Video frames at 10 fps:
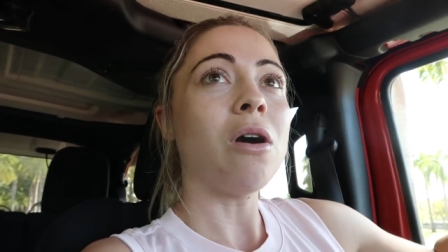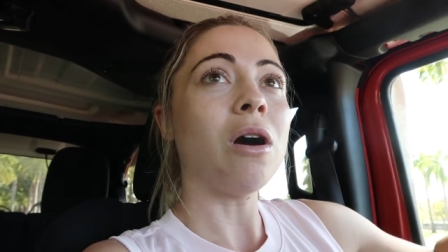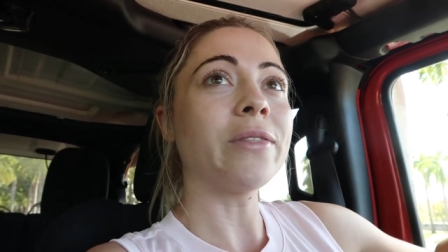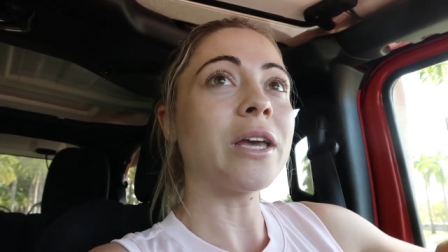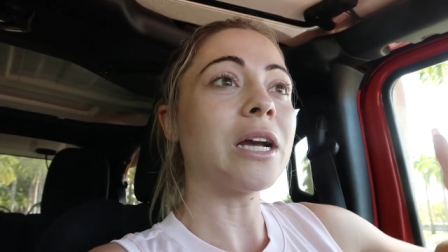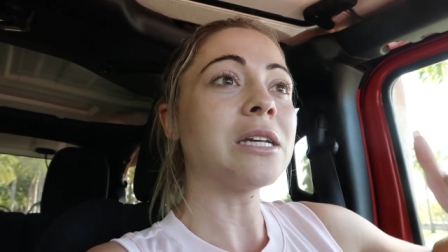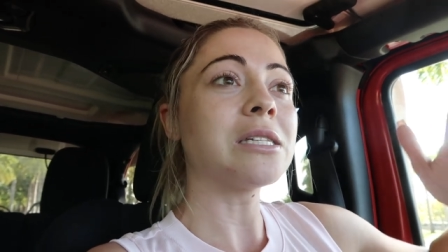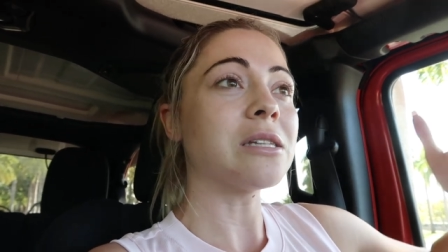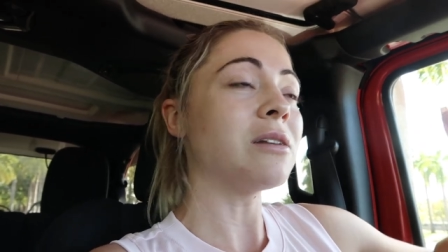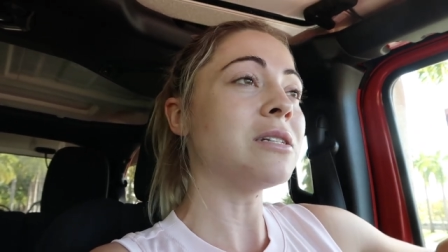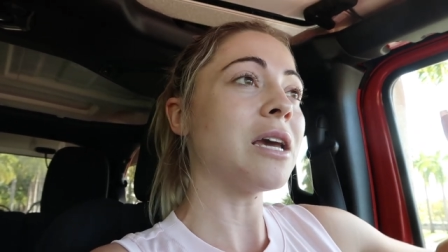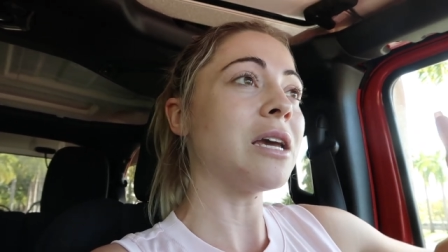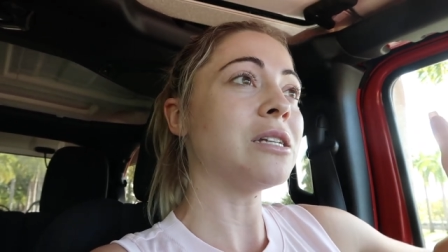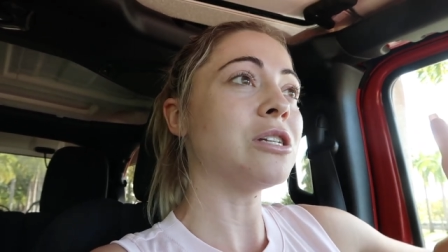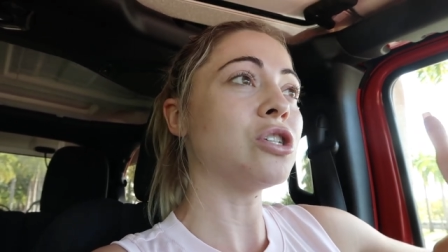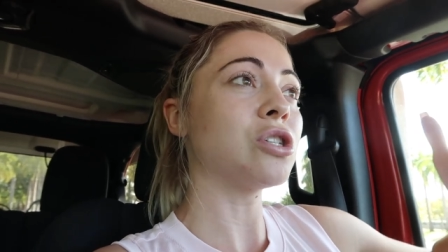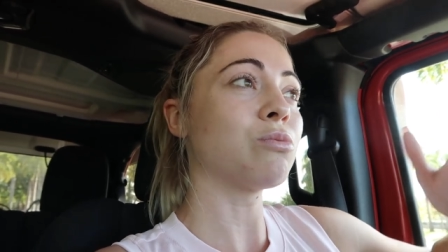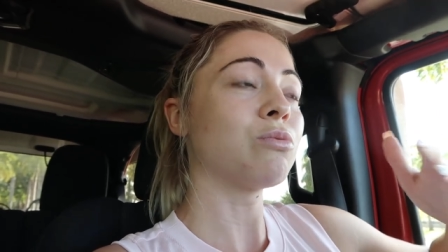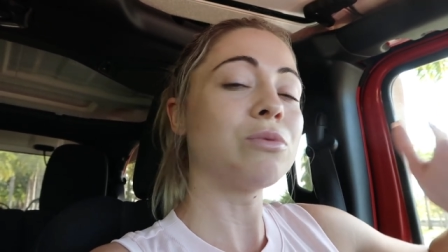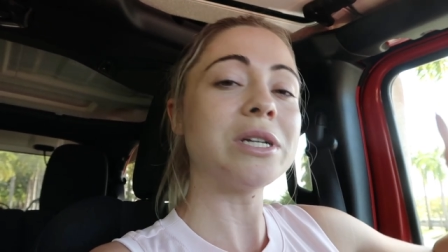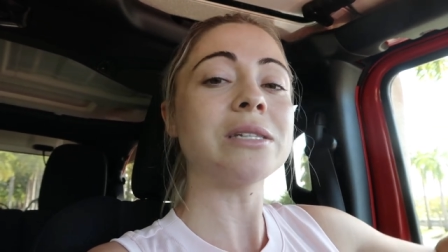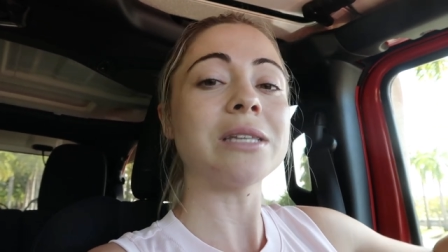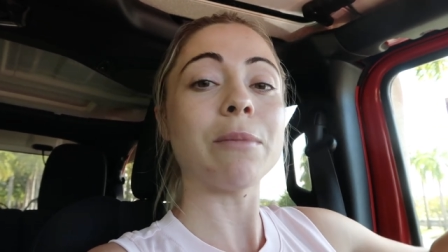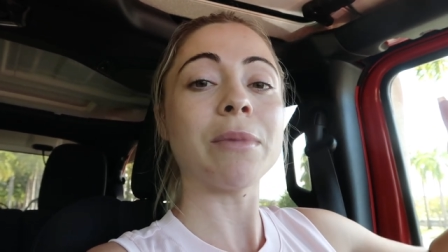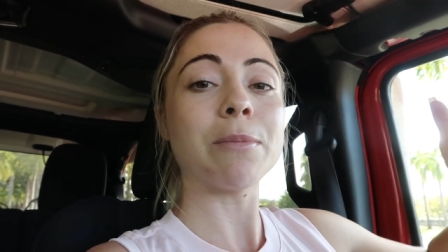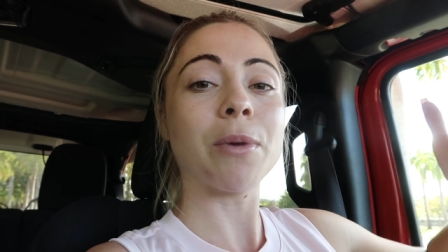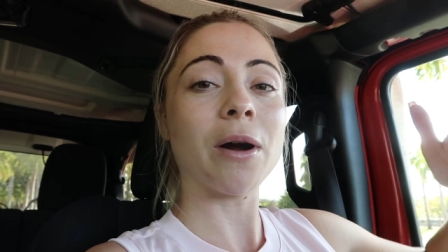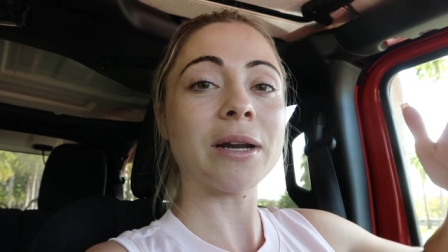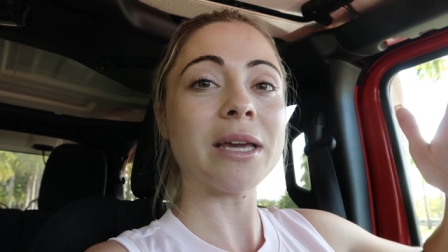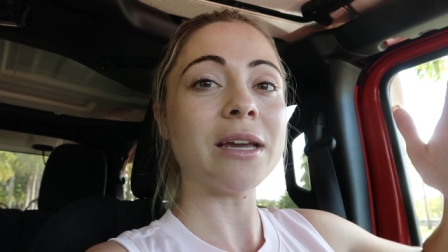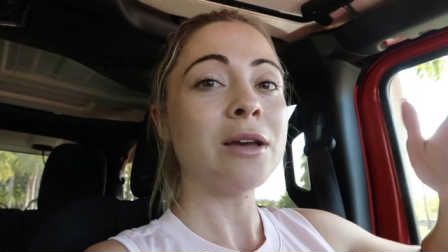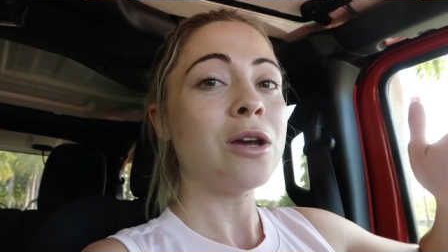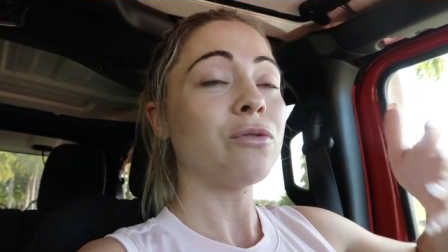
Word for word: on like a Sunday to just reset my body?